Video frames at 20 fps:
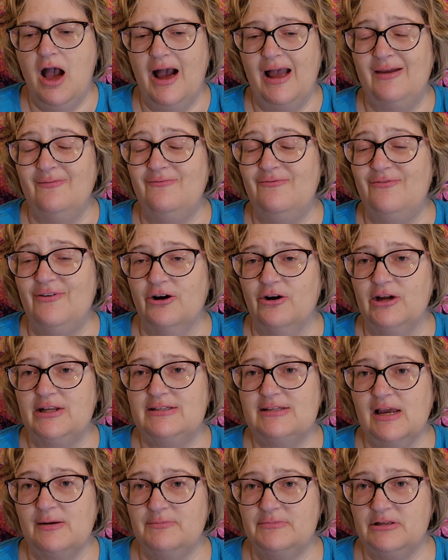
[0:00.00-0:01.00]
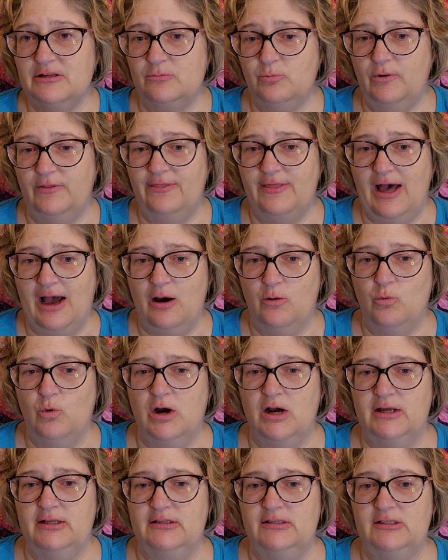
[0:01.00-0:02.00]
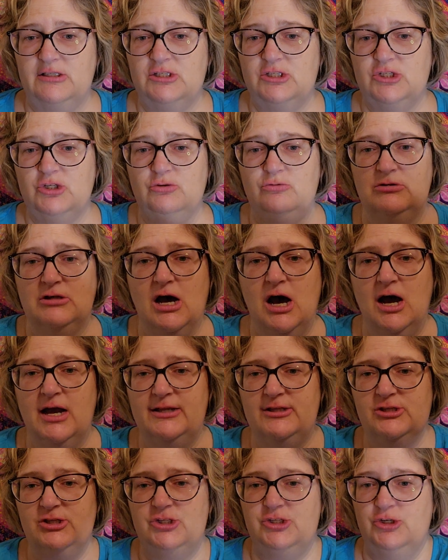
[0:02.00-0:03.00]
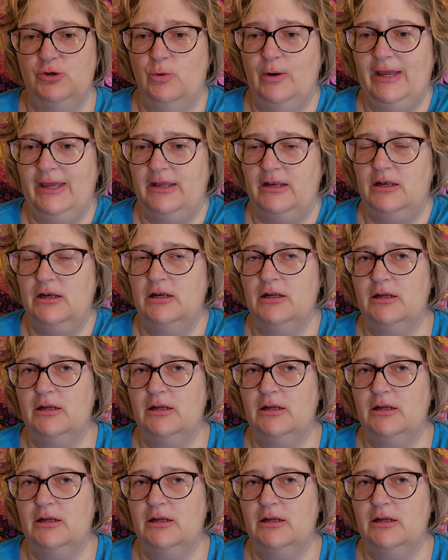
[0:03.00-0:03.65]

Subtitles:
I'm very tempted with that one to not do it